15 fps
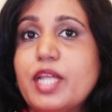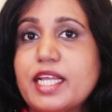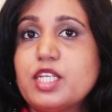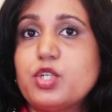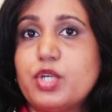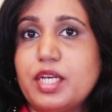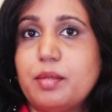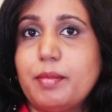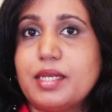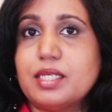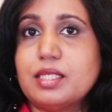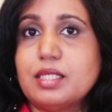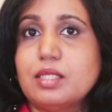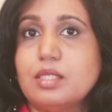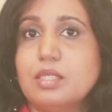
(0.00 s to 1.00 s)
get
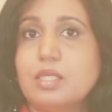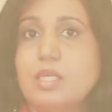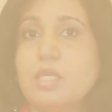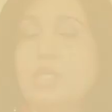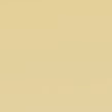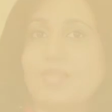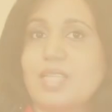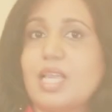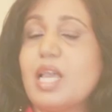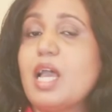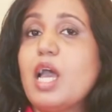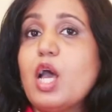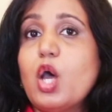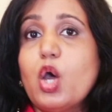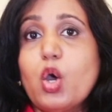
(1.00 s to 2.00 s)
treatment.
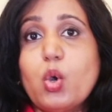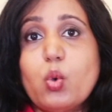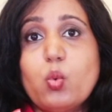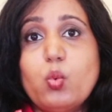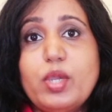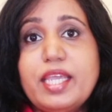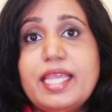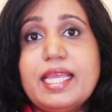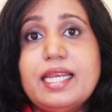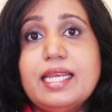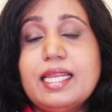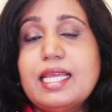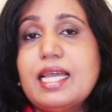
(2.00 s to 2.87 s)
We can